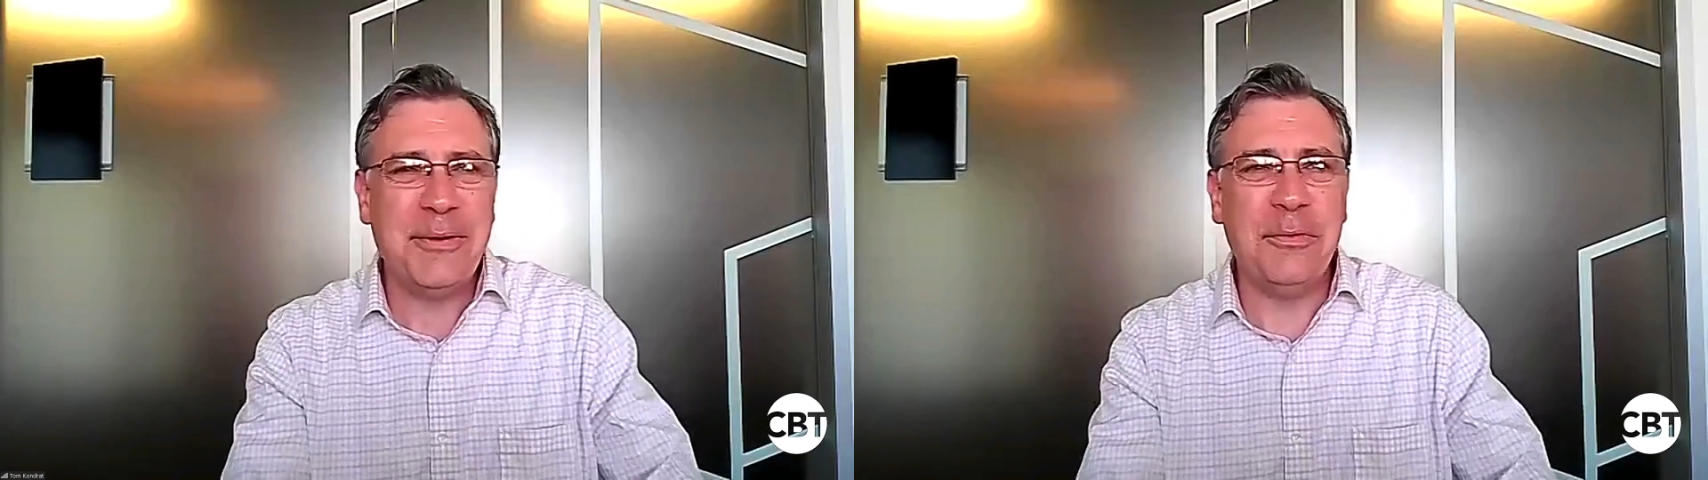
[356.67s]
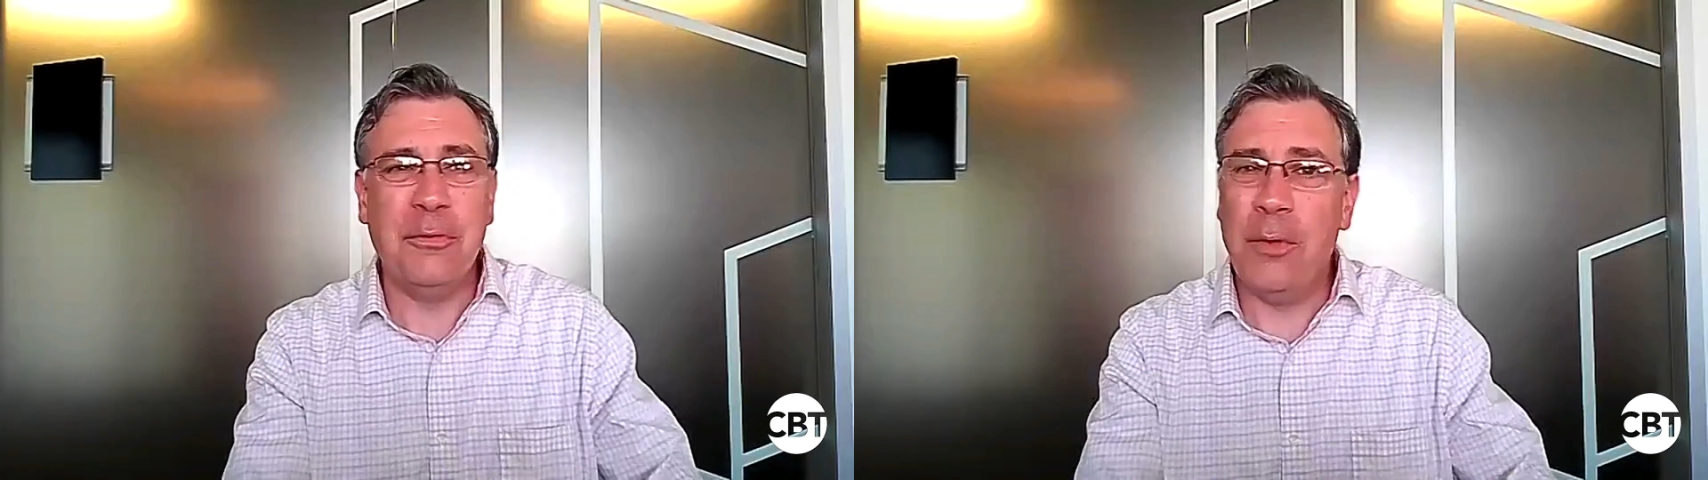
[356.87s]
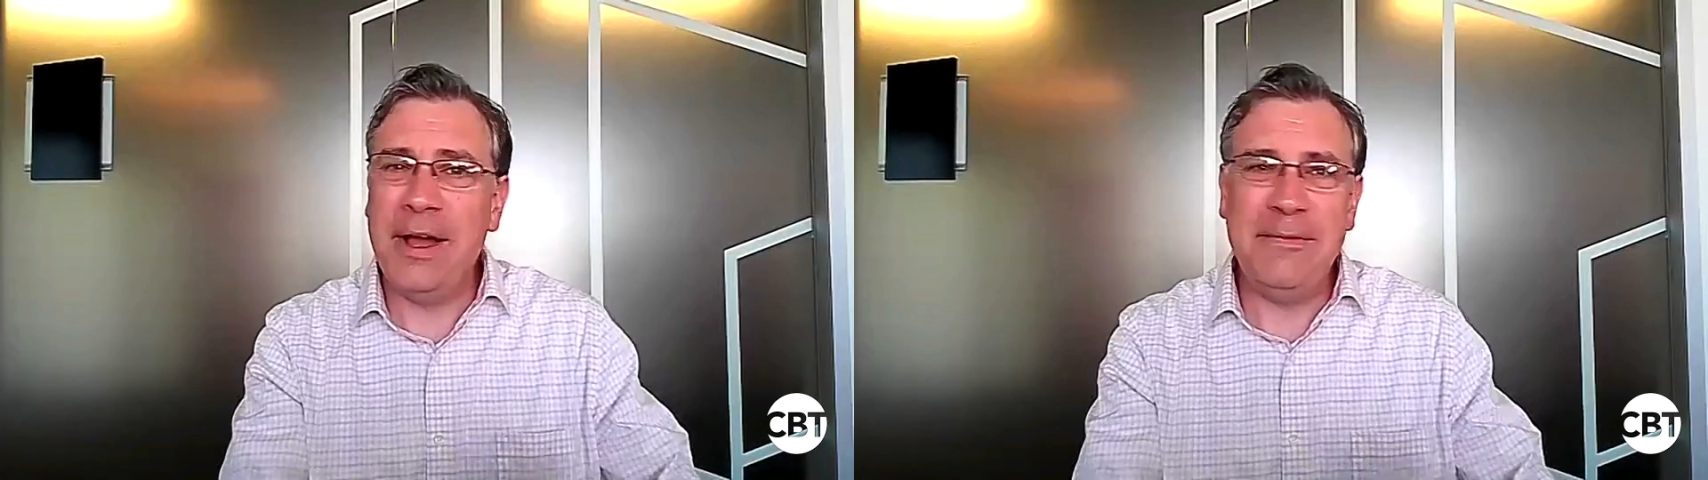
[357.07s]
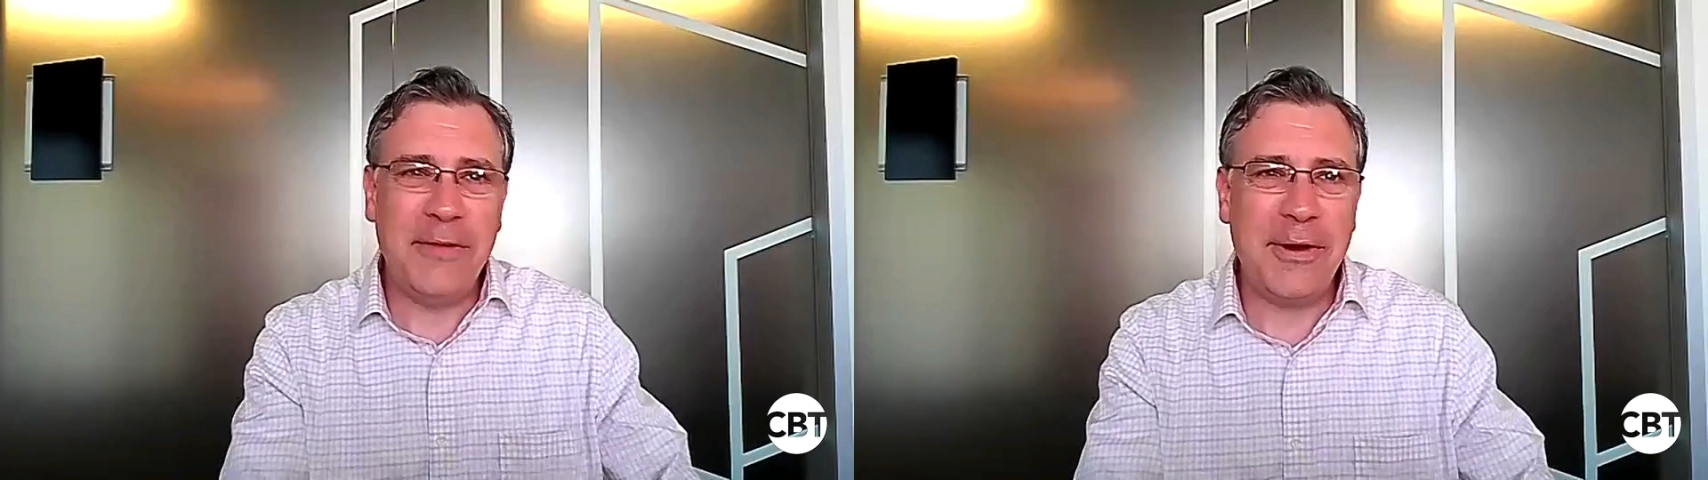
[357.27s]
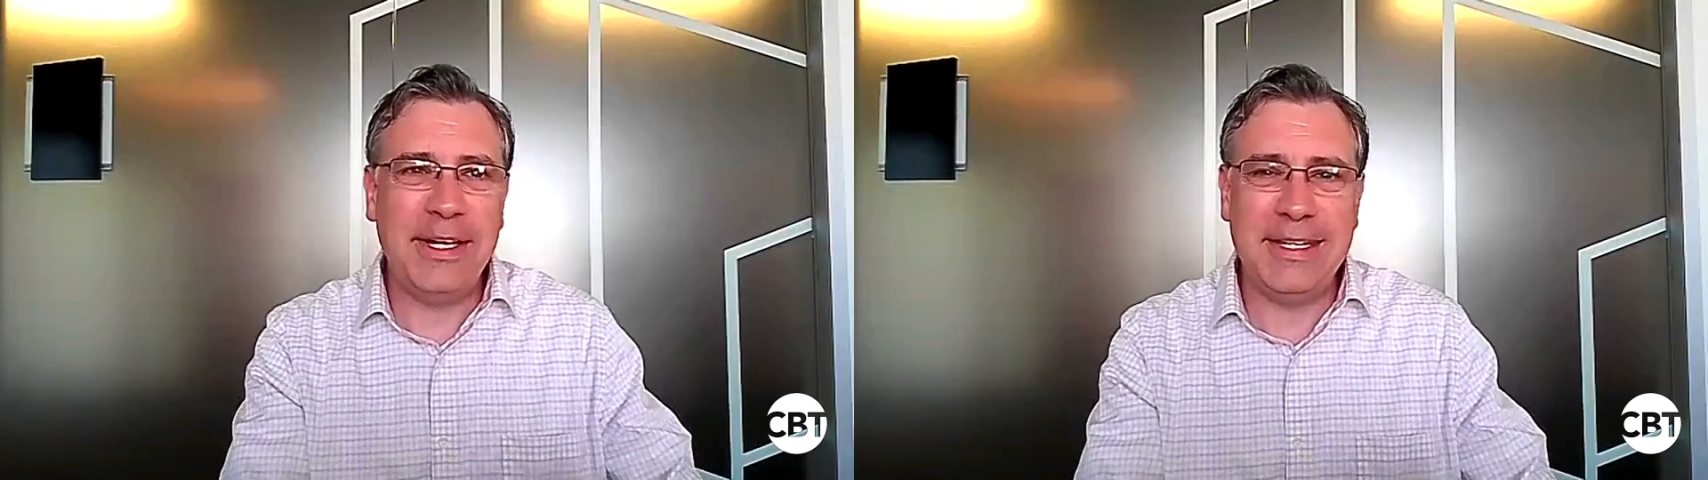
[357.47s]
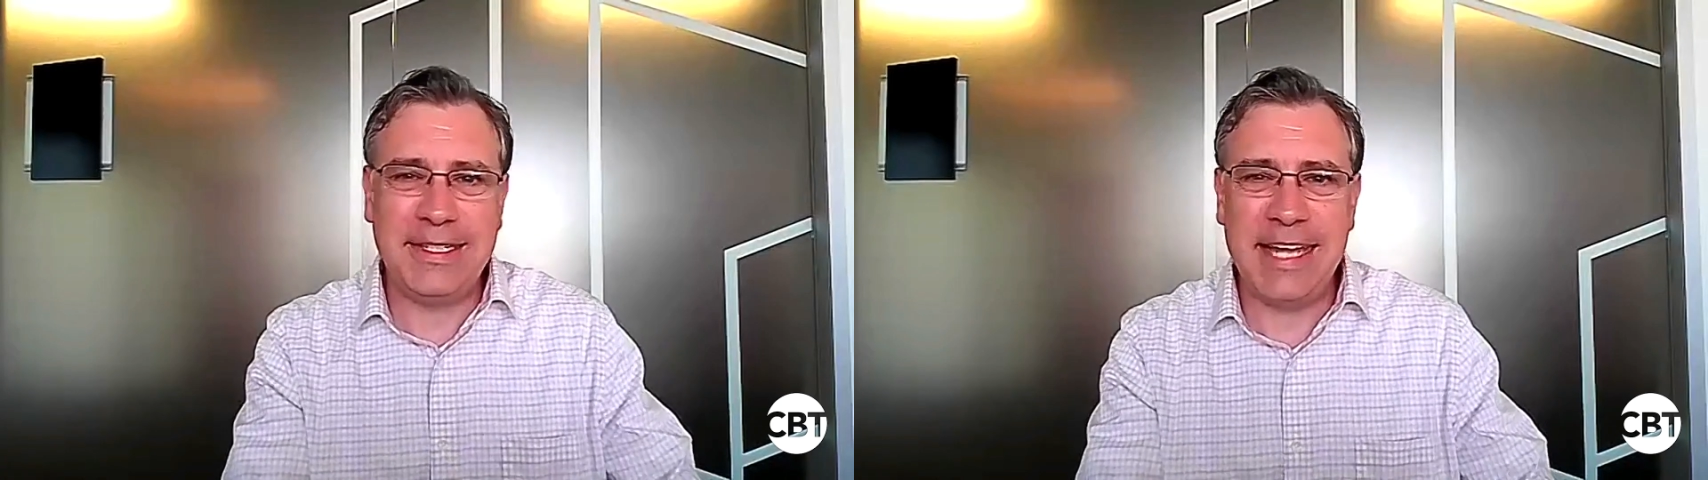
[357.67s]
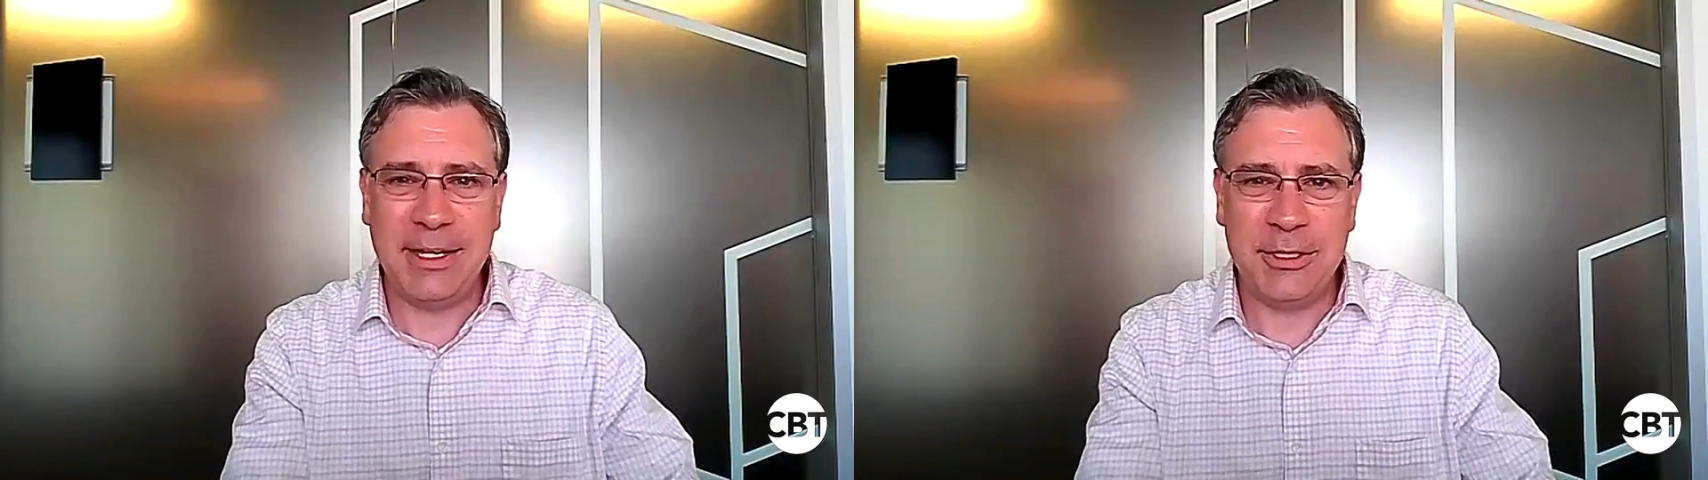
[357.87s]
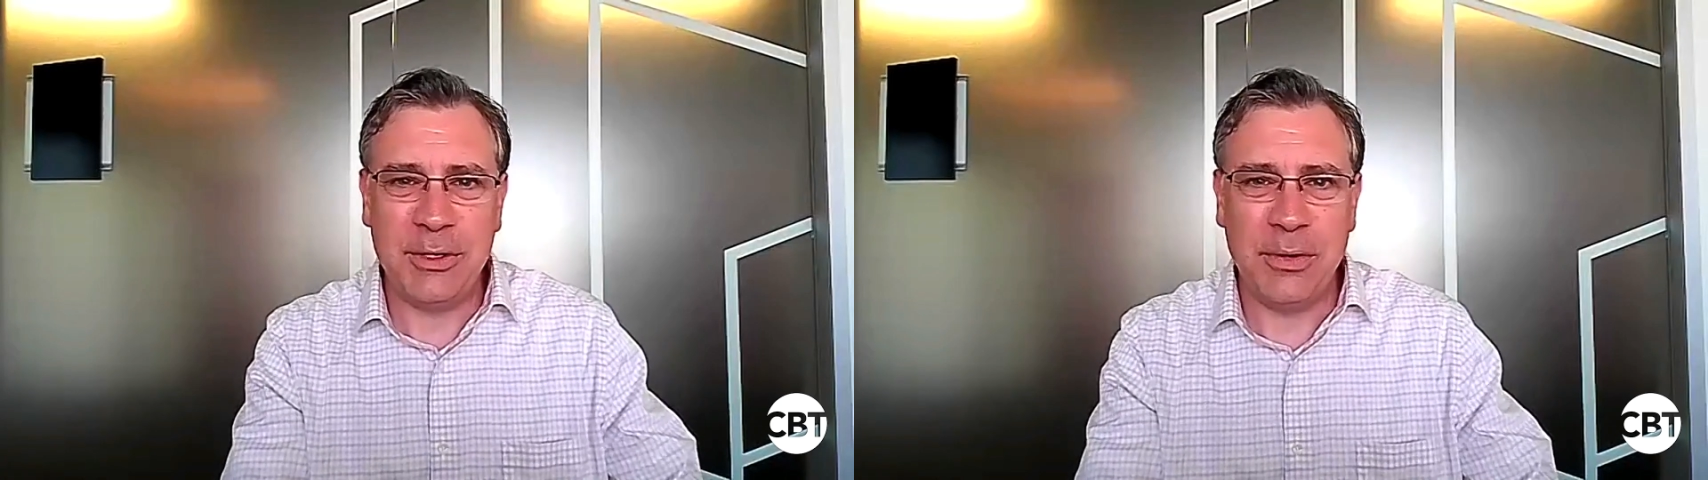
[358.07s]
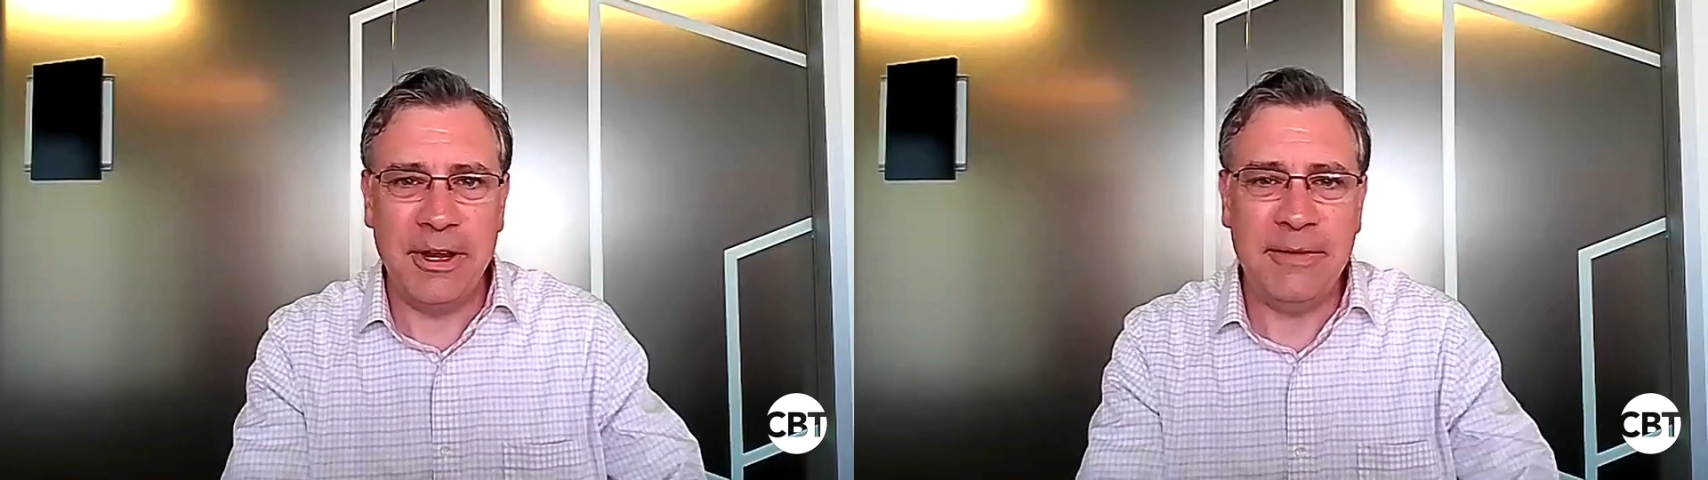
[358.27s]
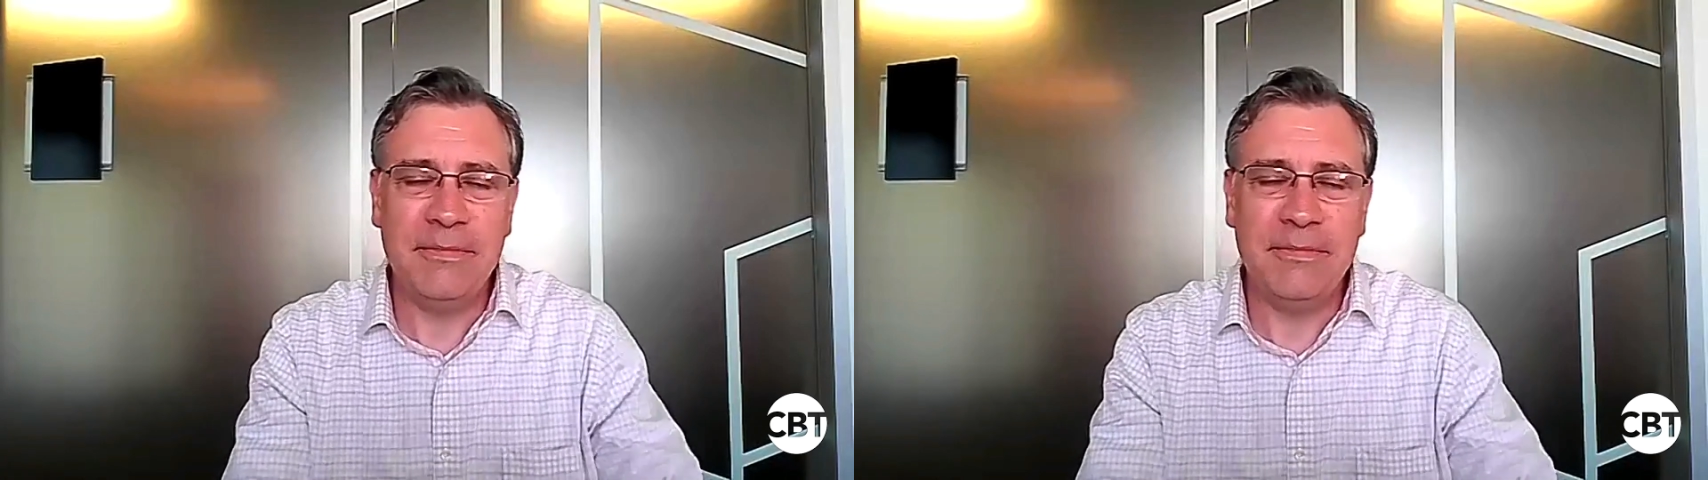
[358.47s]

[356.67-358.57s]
one very distinct story.